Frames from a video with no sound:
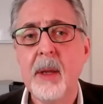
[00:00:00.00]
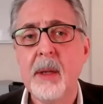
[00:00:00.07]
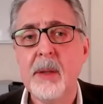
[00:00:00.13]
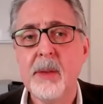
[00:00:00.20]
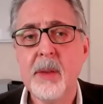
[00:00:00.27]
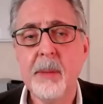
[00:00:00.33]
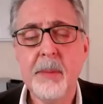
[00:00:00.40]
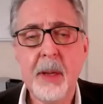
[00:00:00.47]

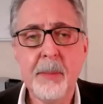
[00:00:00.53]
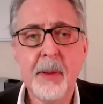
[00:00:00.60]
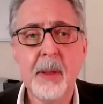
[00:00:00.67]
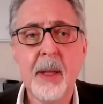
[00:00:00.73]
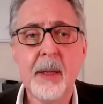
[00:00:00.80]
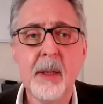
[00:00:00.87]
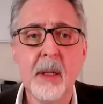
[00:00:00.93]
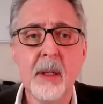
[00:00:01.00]
Some people
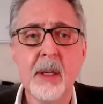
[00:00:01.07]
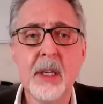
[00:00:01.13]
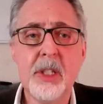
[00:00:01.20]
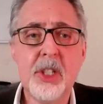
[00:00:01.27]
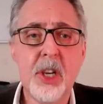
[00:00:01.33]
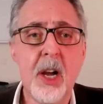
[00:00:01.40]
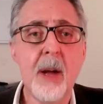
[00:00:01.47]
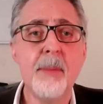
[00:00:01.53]
like to look at
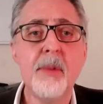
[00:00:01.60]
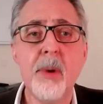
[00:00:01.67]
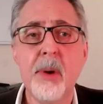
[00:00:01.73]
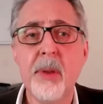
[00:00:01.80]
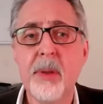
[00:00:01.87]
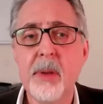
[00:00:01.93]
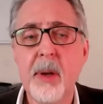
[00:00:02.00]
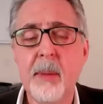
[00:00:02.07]
job
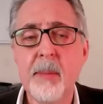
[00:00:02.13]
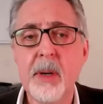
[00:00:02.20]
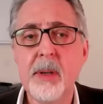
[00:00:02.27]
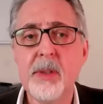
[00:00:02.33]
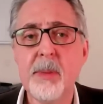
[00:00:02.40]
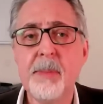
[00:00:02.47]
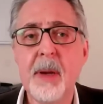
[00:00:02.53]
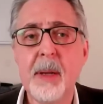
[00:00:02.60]
growth
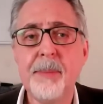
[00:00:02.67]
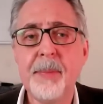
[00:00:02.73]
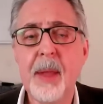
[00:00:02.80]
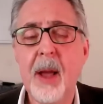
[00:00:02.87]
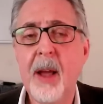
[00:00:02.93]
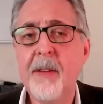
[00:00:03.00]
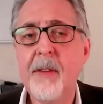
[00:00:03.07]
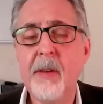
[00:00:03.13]
numbers, but
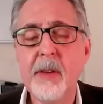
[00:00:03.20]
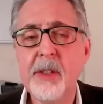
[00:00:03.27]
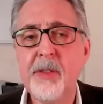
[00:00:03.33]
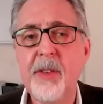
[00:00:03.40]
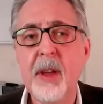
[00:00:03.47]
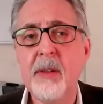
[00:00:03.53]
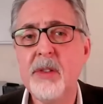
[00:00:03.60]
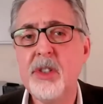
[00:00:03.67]
I've always
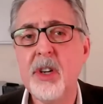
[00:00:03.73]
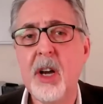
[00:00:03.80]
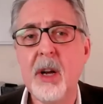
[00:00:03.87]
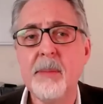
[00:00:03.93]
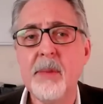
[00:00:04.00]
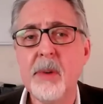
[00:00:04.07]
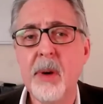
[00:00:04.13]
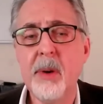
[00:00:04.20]
found
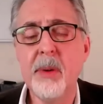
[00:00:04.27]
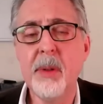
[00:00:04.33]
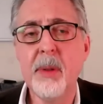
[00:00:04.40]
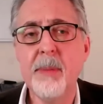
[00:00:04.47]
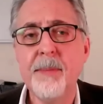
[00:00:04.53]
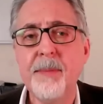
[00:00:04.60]
job growth